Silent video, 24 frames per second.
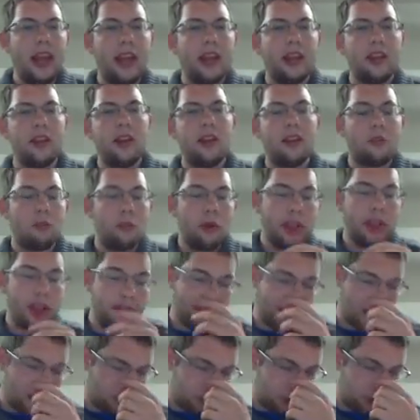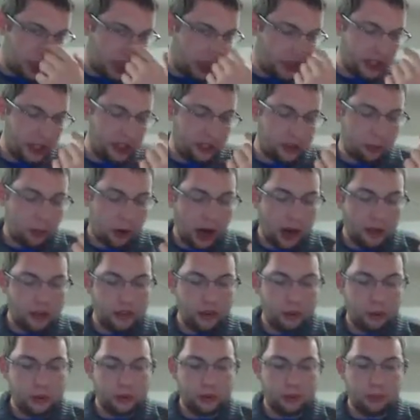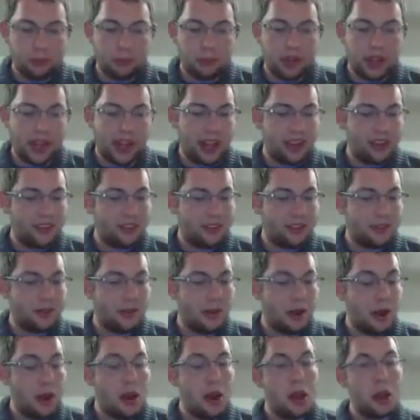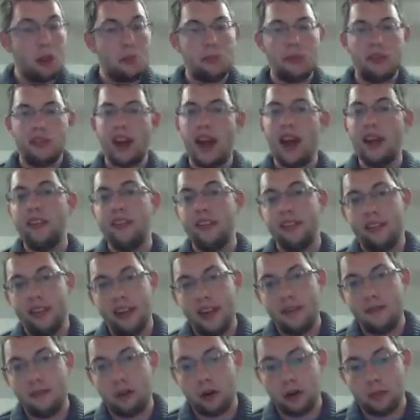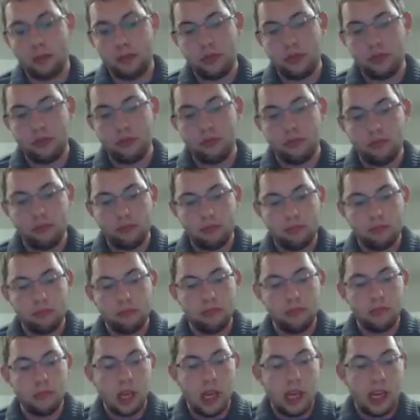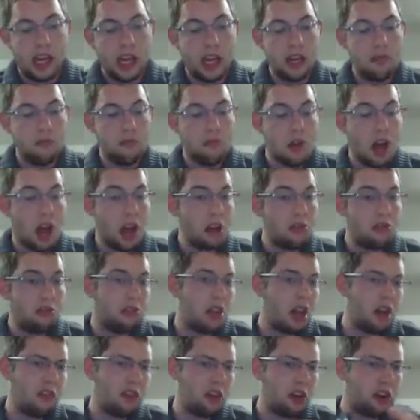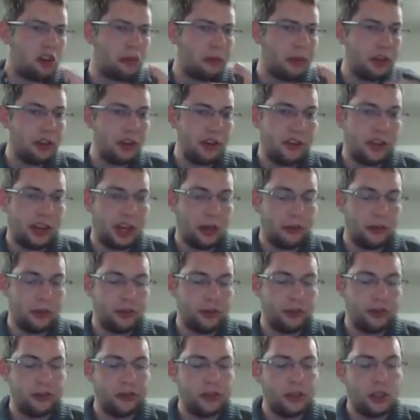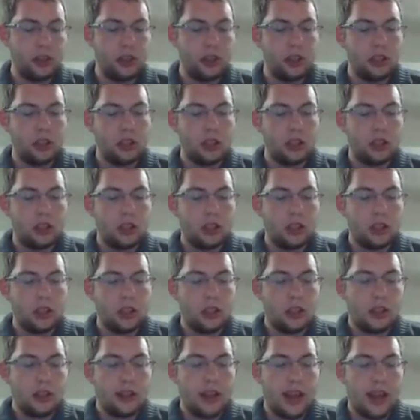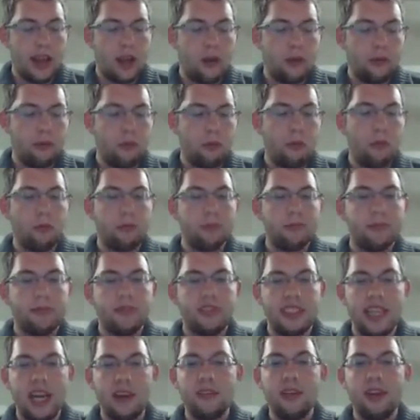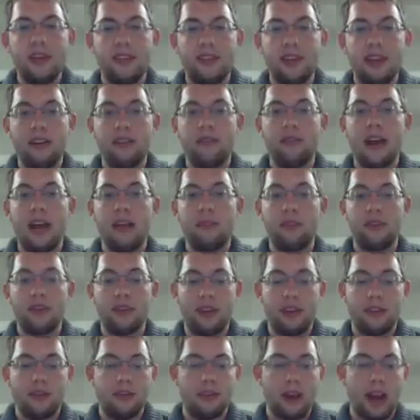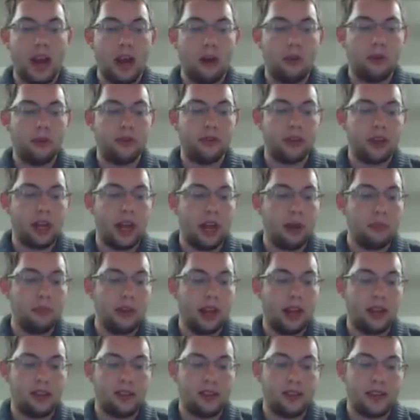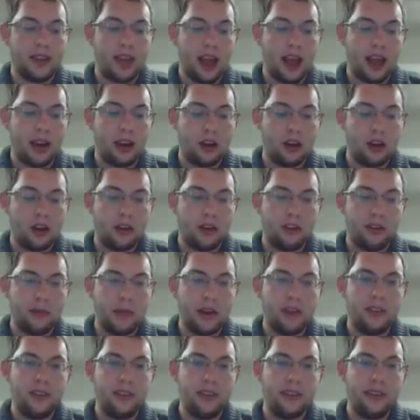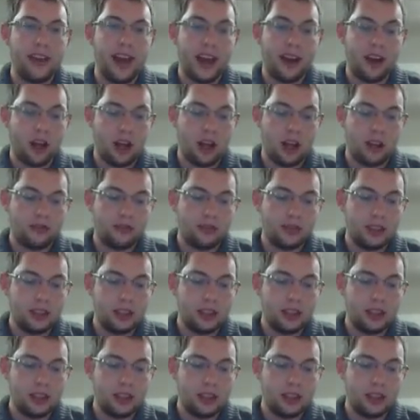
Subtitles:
And what they found was actually surprising was plants, besides the sea ferns, did not suffer as much as animals. Now, 70 to 75% of animals and plants died, species died off.